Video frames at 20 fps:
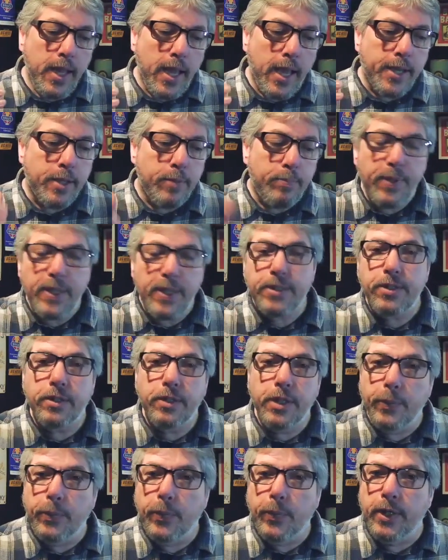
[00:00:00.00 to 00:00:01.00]
And he
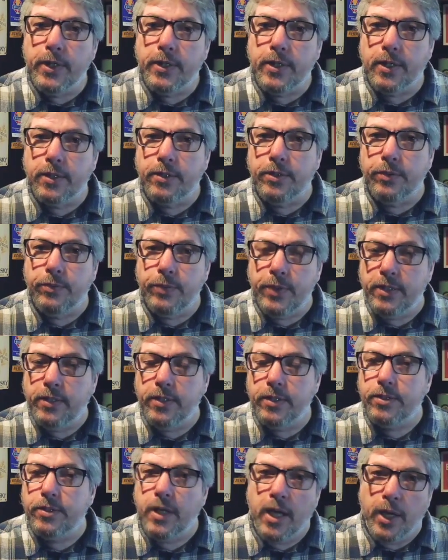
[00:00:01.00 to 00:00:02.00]
basically wanted her to read this